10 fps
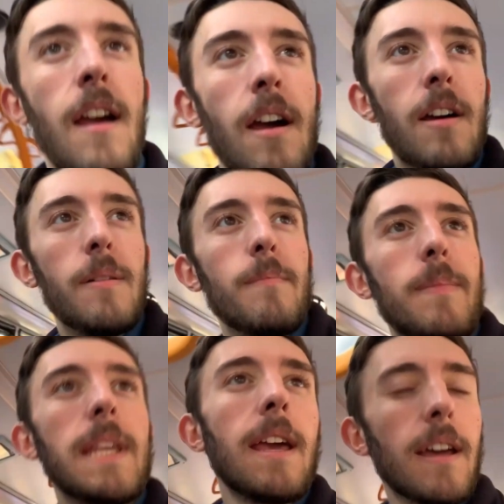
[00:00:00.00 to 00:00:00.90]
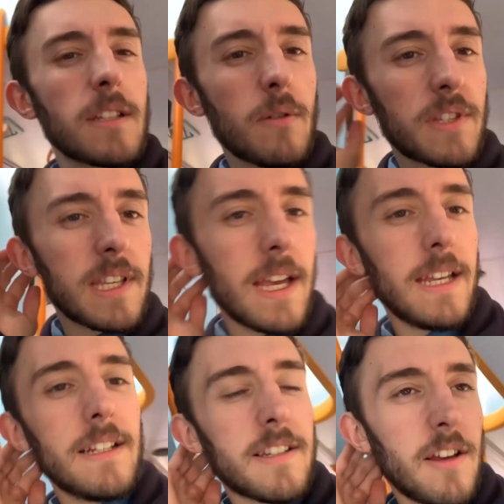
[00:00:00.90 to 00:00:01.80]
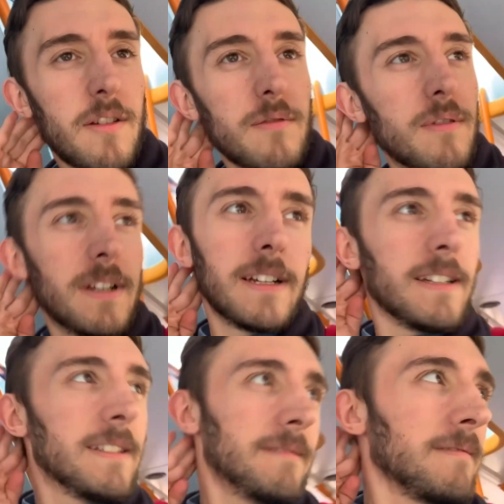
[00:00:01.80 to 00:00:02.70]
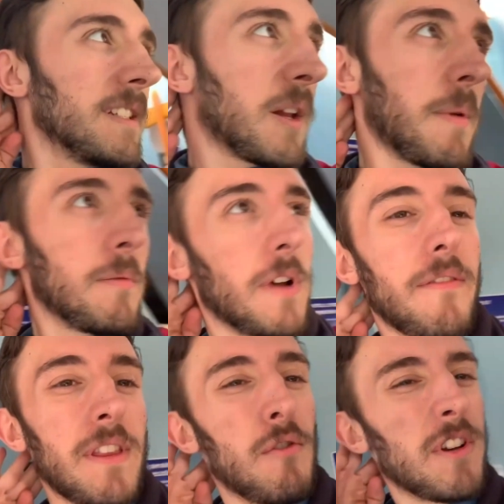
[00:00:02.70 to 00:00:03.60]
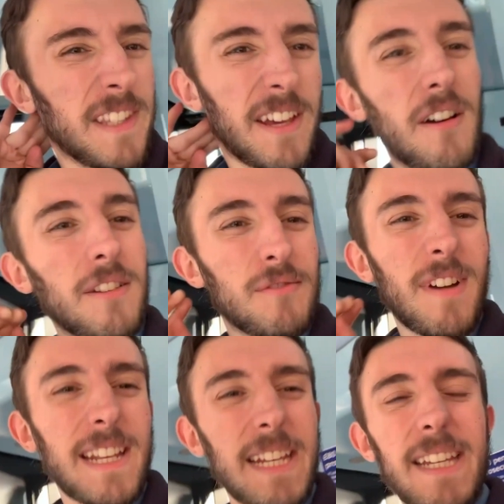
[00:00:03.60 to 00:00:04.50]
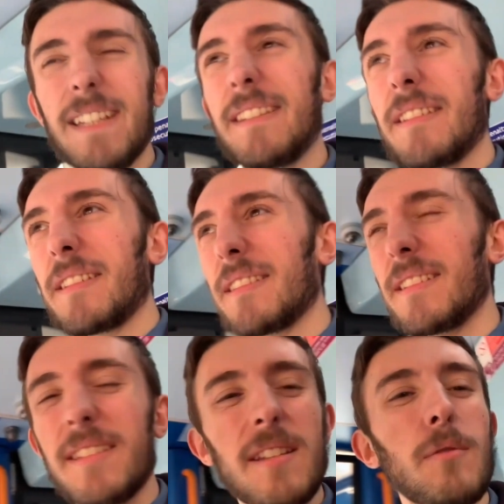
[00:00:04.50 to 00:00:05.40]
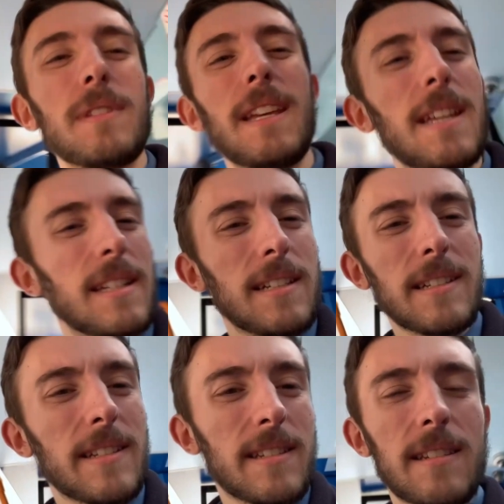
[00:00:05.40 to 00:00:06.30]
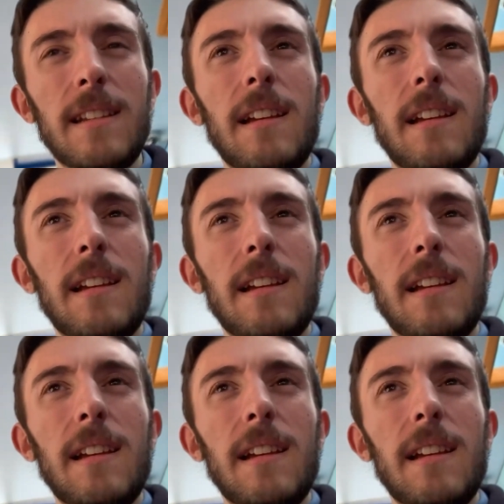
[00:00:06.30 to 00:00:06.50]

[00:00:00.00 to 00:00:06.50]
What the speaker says: But yeah, as I was saying, so, you know, people not having their Oyster cards ready, it's so tedious.